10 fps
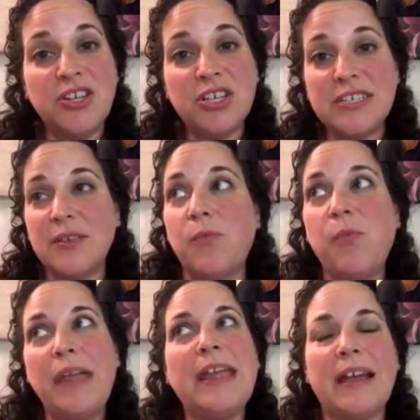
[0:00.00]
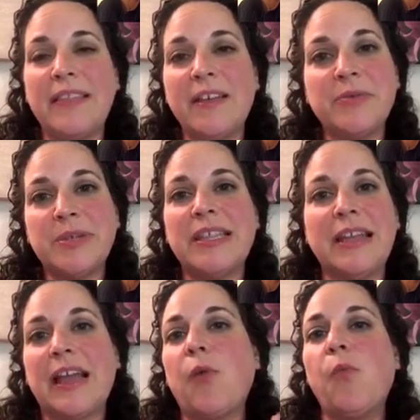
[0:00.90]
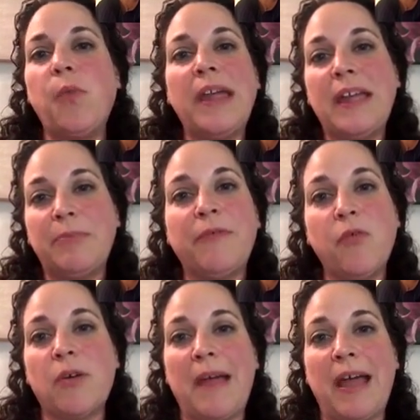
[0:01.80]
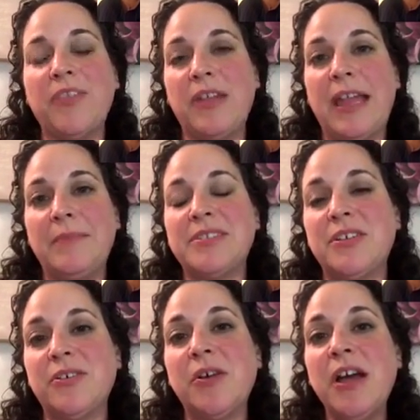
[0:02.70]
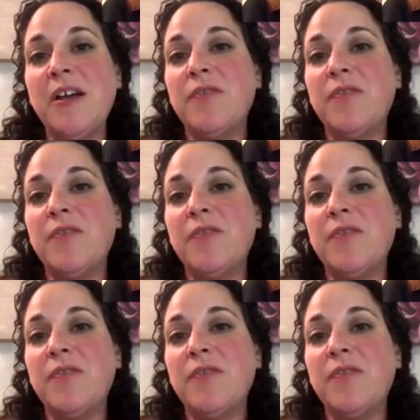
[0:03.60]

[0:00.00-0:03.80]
a week. I think it was within like a week before Matthew came. So the